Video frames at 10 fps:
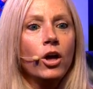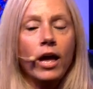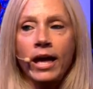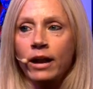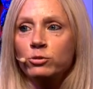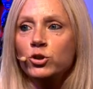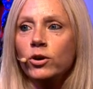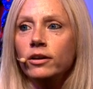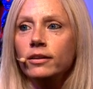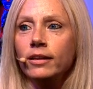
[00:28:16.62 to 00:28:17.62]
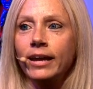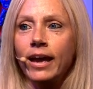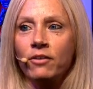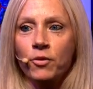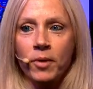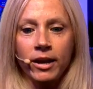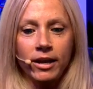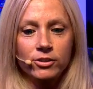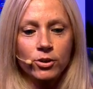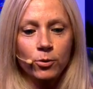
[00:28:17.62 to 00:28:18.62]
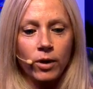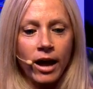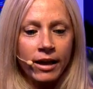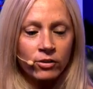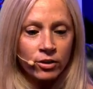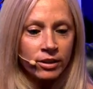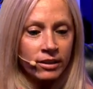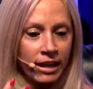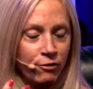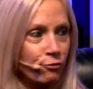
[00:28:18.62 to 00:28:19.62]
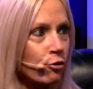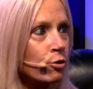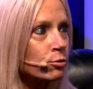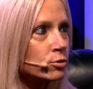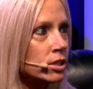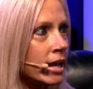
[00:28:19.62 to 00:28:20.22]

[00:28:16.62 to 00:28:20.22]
and I'm sure like everybody, so I literally froze